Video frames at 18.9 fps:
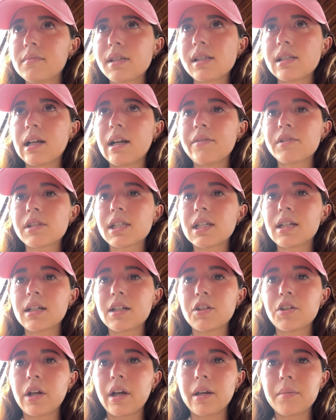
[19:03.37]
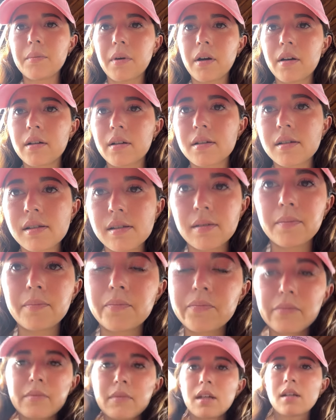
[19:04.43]
Still haven't seen any giant bugs.
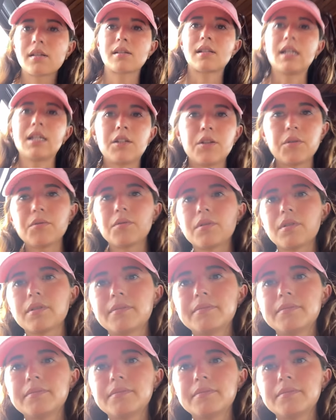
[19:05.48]
Stay tuned.